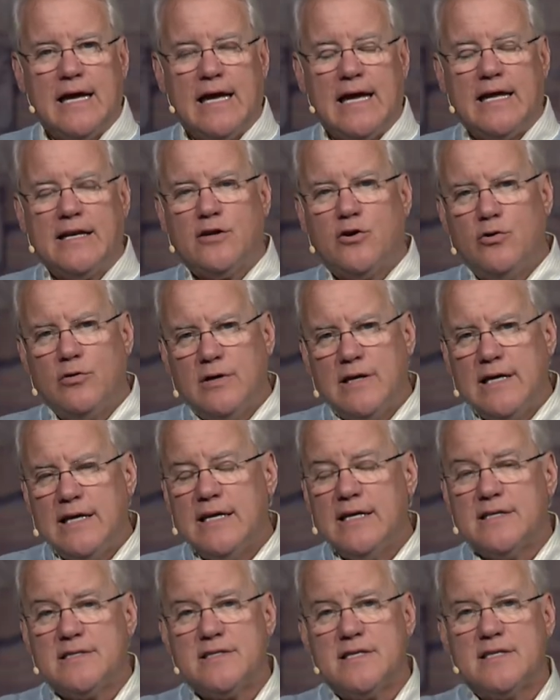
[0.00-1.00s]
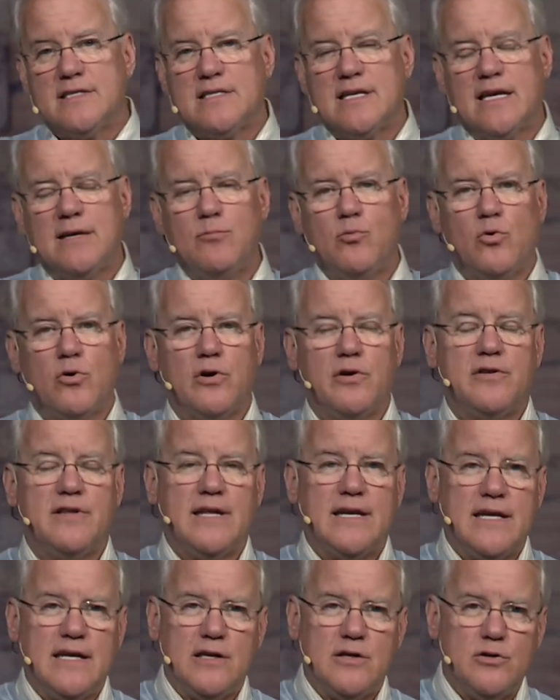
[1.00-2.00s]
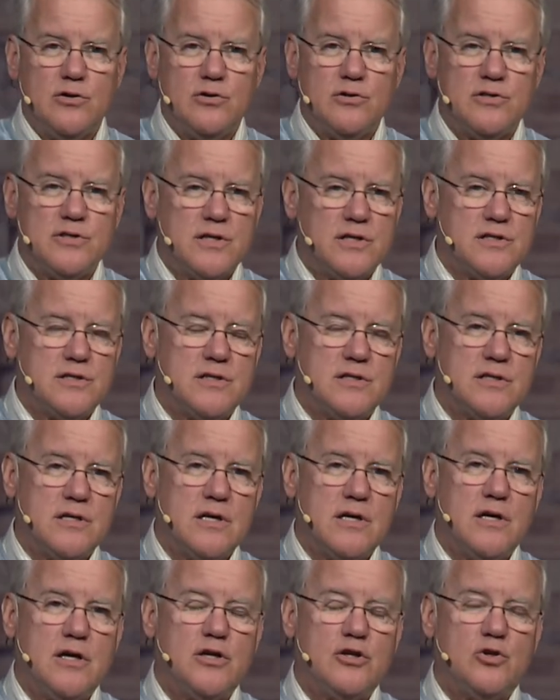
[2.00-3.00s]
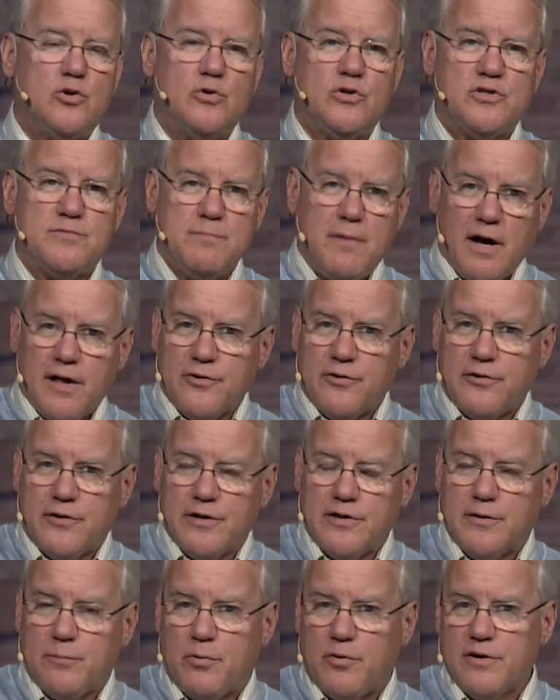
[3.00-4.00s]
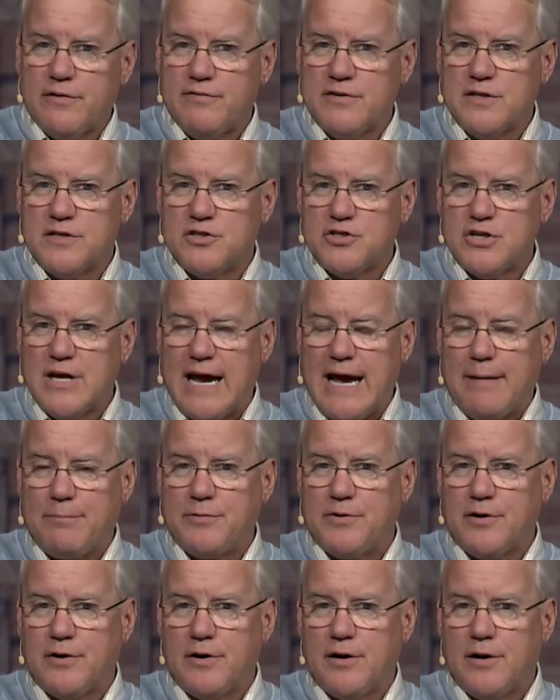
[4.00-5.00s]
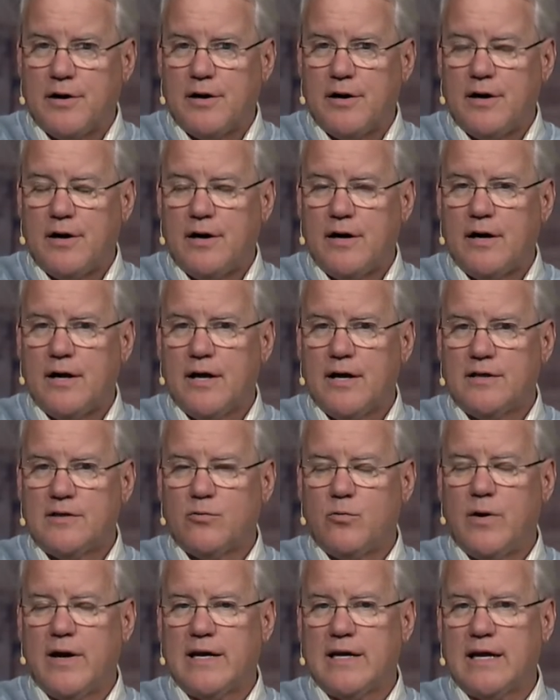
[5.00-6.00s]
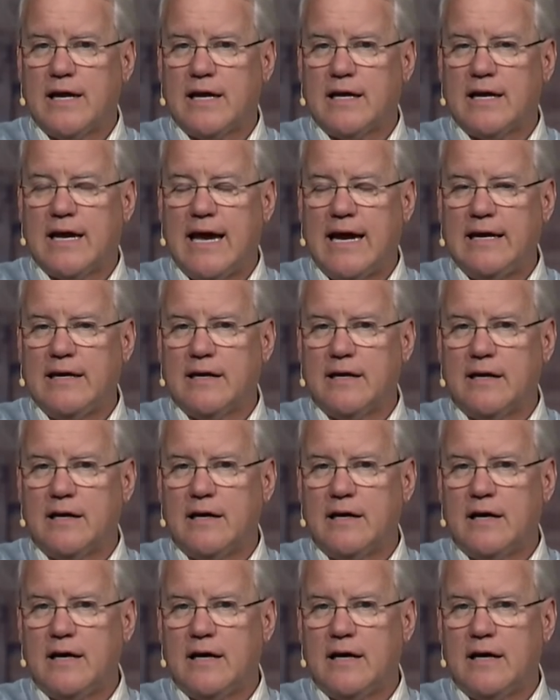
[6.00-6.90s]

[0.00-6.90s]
And guni is the same word that he uses to his mother in the previous chapter at the wedding in Cana.